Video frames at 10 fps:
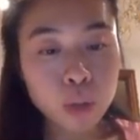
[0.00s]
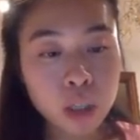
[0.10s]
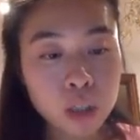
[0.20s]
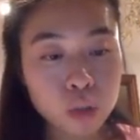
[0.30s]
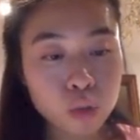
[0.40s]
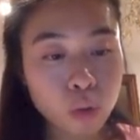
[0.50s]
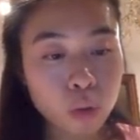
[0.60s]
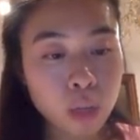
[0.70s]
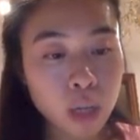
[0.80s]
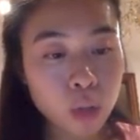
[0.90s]
you can
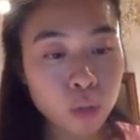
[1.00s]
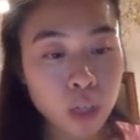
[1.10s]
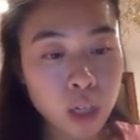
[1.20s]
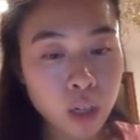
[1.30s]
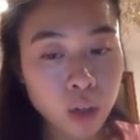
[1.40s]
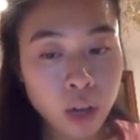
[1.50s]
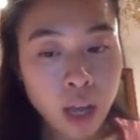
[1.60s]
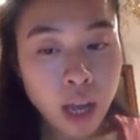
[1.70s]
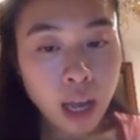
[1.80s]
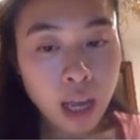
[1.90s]
scroll down over here
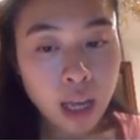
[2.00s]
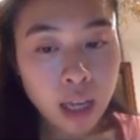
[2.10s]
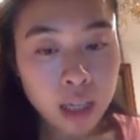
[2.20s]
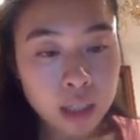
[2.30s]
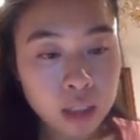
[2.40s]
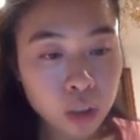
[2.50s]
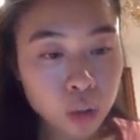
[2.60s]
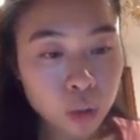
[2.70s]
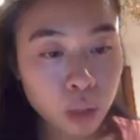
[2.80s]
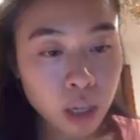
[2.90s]
and
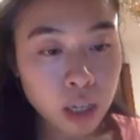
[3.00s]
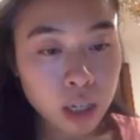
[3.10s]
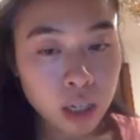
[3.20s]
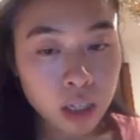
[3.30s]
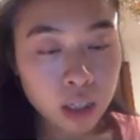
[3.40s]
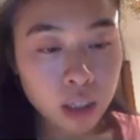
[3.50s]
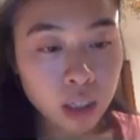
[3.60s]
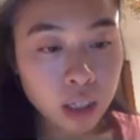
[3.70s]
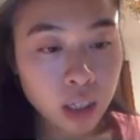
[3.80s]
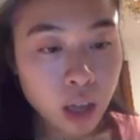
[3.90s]
you can
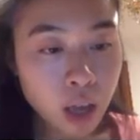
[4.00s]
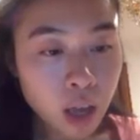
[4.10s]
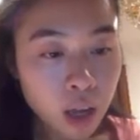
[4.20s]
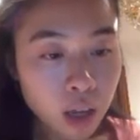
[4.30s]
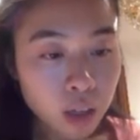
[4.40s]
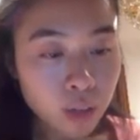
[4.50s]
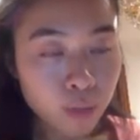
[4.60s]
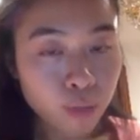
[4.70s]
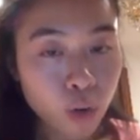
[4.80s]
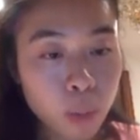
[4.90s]
click
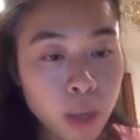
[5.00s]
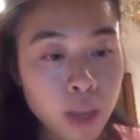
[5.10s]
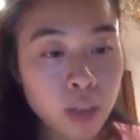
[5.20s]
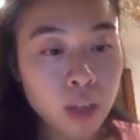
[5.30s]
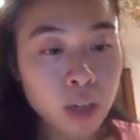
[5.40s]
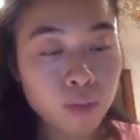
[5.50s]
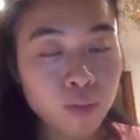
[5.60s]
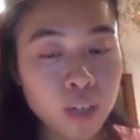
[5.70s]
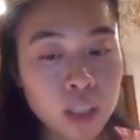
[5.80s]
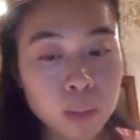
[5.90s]
confirm, and then
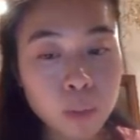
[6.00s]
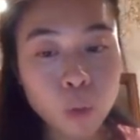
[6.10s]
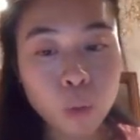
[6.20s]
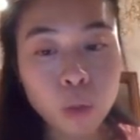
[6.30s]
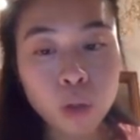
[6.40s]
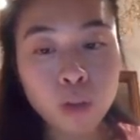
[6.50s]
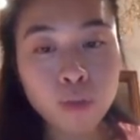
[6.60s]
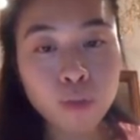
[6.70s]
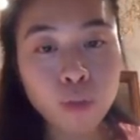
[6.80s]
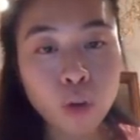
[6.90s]
Facebook will
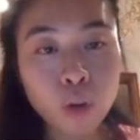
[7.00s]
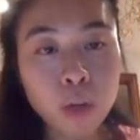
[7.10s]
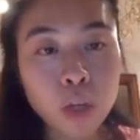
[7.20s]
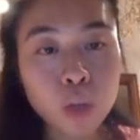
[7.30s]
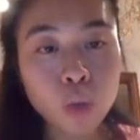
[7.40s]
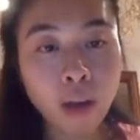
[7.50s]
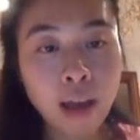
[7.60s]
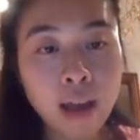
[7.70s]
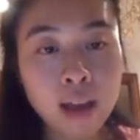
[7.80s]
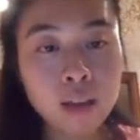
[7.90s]
confirm your
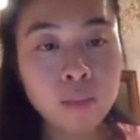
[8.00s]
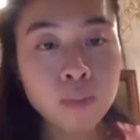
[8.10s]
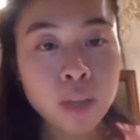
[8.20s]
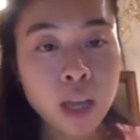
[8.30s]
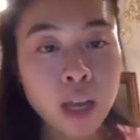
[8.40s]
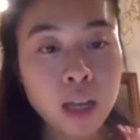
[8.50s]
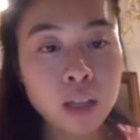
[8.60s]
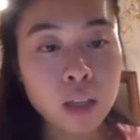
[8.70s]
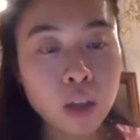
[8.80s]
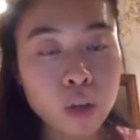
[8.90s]
ad
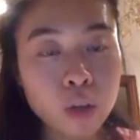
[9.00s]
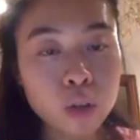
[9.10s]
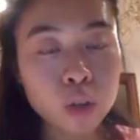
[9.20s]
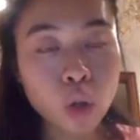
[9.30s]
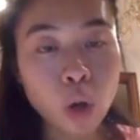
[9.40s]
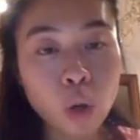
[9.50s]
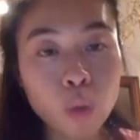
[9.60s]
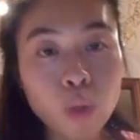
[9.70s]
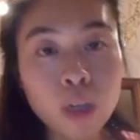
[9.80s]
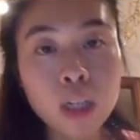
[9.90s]
and they're going to start
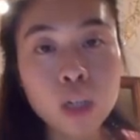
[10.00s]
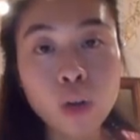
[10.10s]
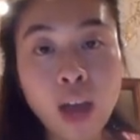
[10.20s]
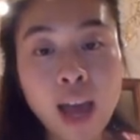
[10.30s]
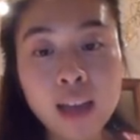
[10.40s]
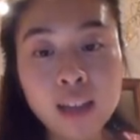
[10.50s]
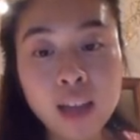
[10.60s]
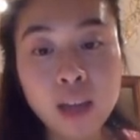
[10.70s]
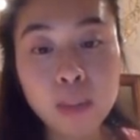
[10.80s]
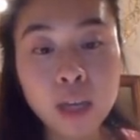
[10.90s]
running your ad
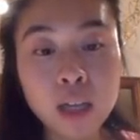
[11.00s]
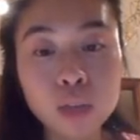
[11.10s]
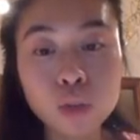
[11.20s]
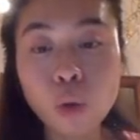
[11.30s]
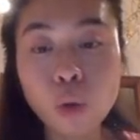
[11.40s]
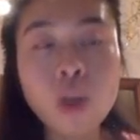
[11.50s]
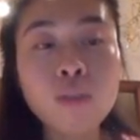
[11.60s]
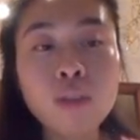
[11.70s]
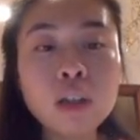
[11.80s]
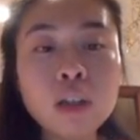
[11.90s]
campaign. So
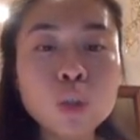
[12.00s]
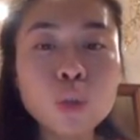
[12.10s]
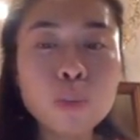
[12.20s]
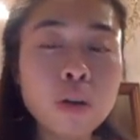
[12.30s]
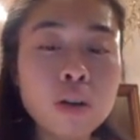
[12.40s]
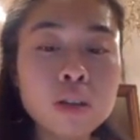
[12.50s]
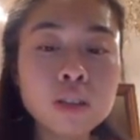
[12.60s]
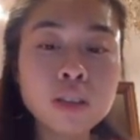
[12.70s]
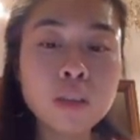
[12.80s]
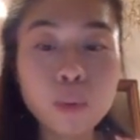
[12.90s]
very super
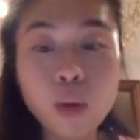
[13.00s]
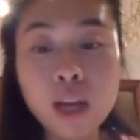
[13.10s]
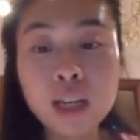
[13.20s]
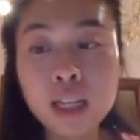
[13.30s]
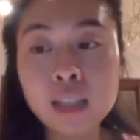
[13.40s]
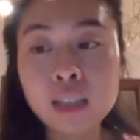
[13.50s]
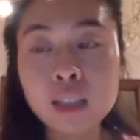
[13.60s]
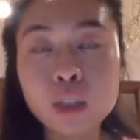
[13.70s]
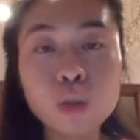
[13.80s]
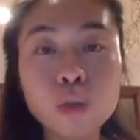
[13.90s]
simple and
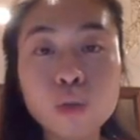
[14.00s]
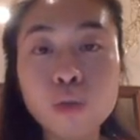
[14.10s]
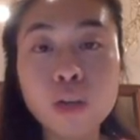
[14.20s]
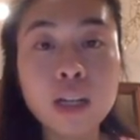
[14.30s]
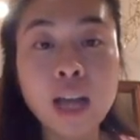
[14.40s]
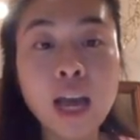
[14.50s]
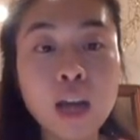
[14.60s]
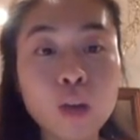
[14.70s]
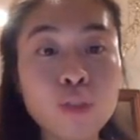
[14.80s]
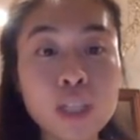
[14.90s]
easy to create an
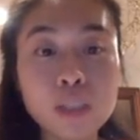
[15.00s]
ad on